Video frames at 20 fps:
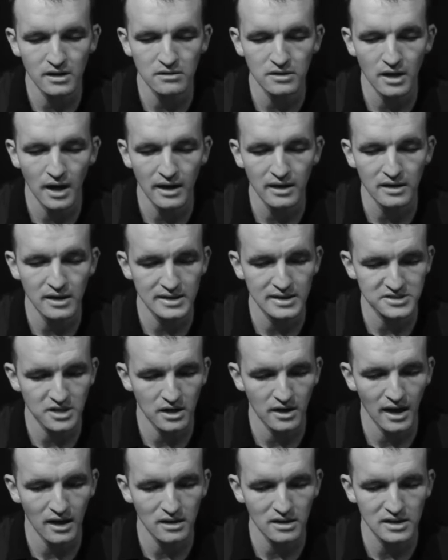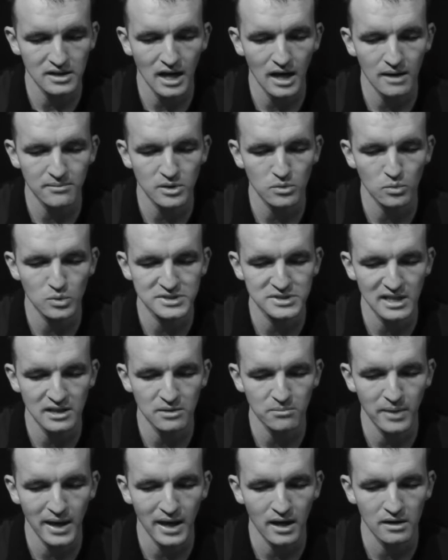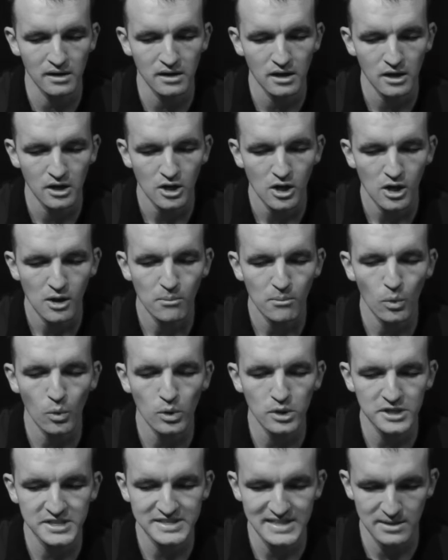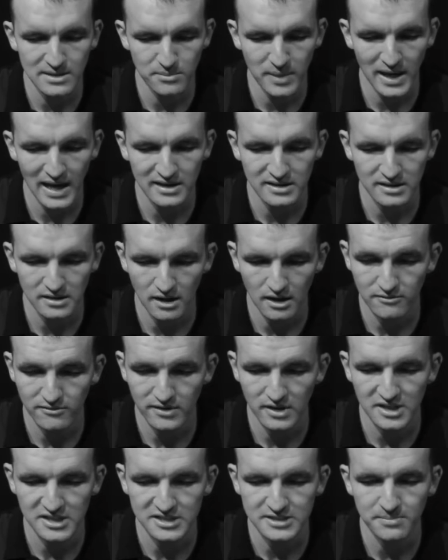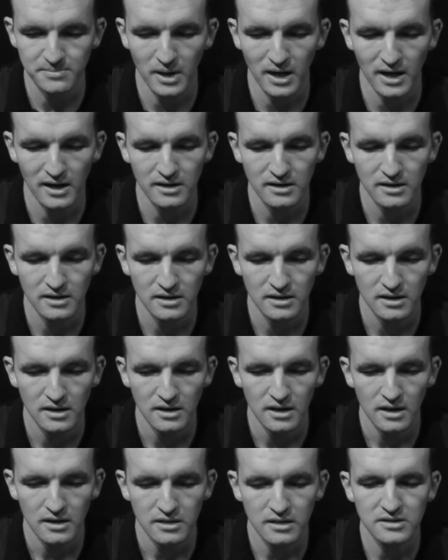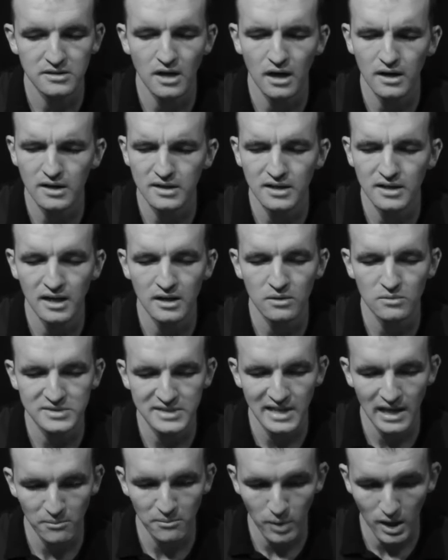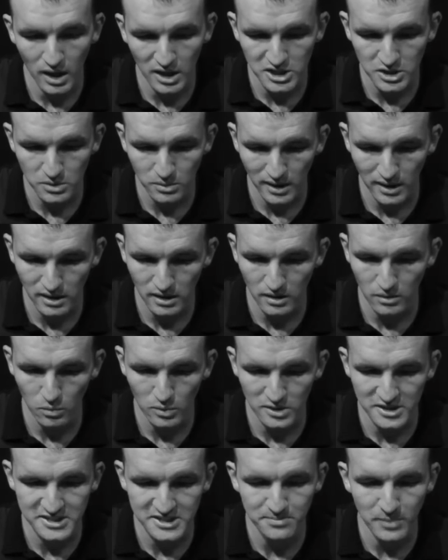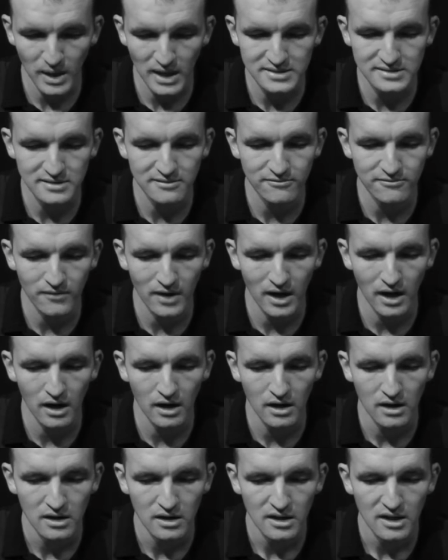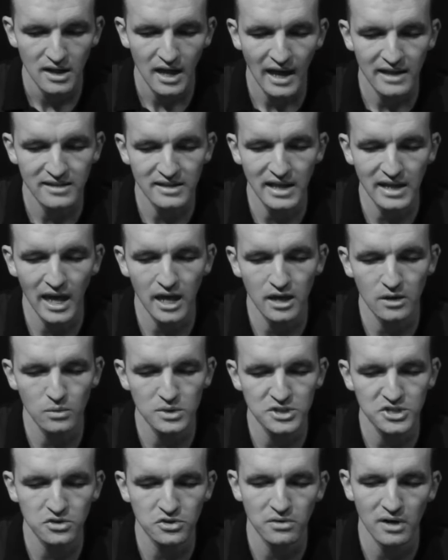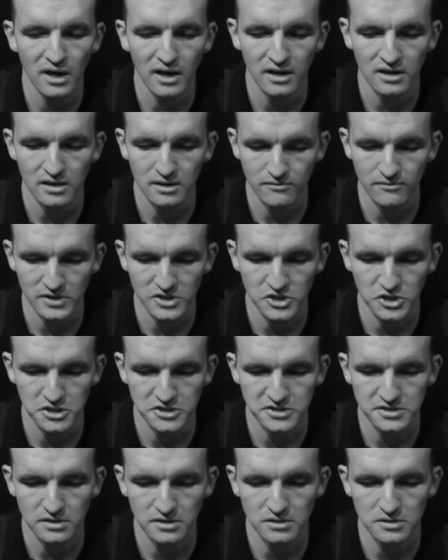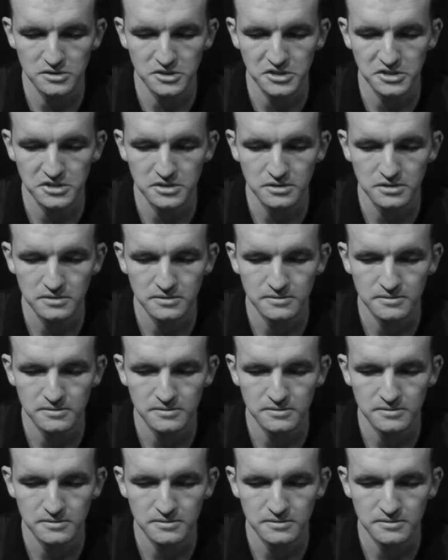night, as our helicopter was inbound, mortars impacted our very spot. The dark night was now punctuated with spots of fire and the anguished crying of injured soldiers.